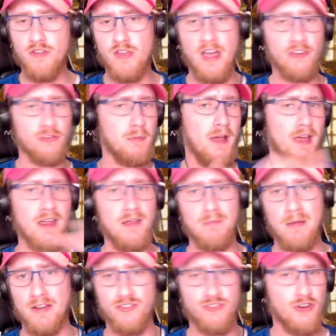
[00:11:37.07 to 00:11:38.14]
guys
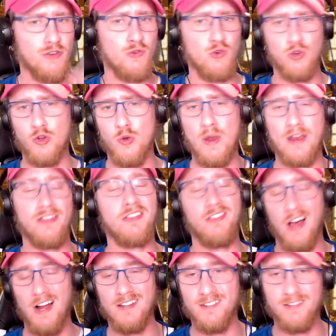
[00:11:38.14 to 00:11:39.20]
my just general quick
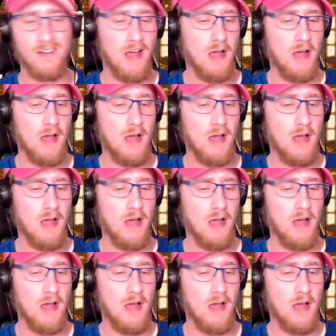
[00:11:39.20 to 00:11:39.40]
thoughts